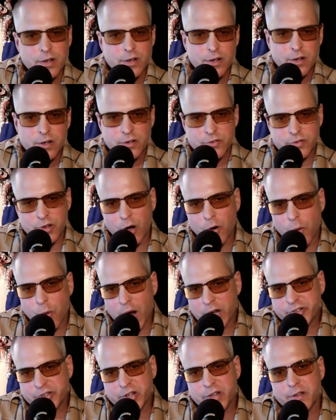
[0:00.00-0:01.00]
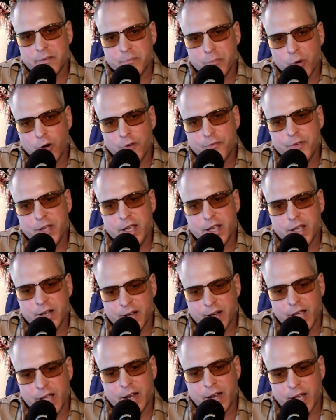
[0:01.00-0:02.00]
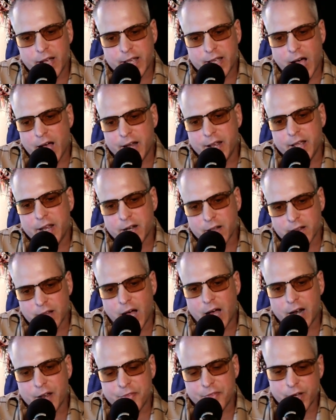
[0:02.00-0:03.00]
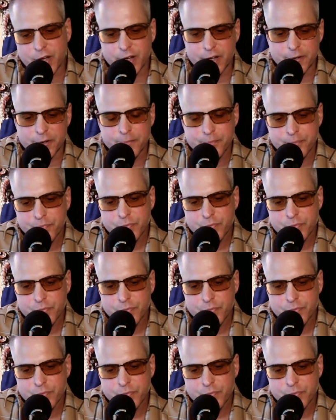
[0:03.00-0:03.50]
So watching the movie, and I got in a lot of the